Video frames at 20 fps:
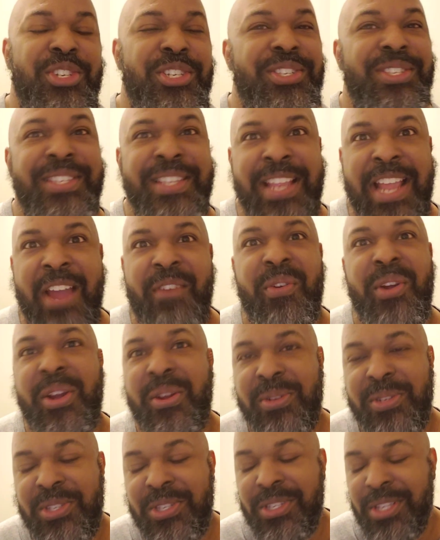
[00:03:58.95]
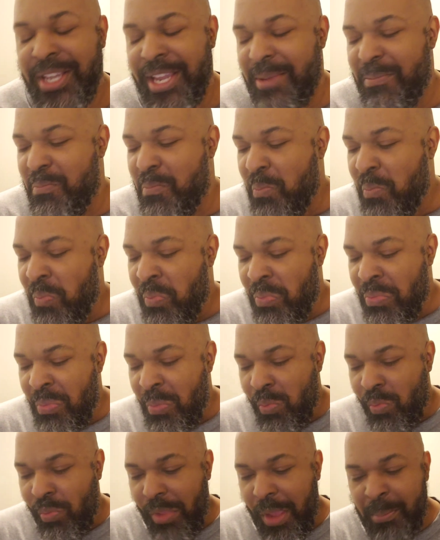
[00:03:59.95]
just never go to sleep,
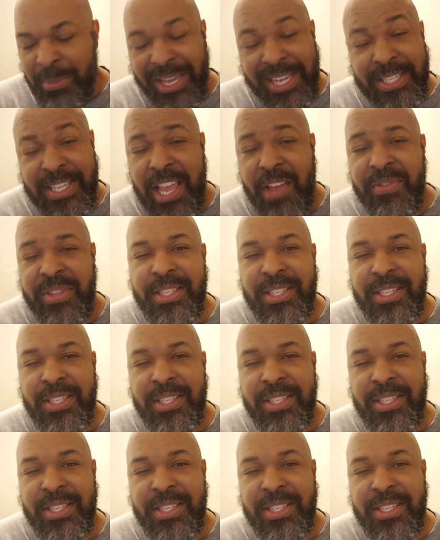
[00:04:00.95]
because I have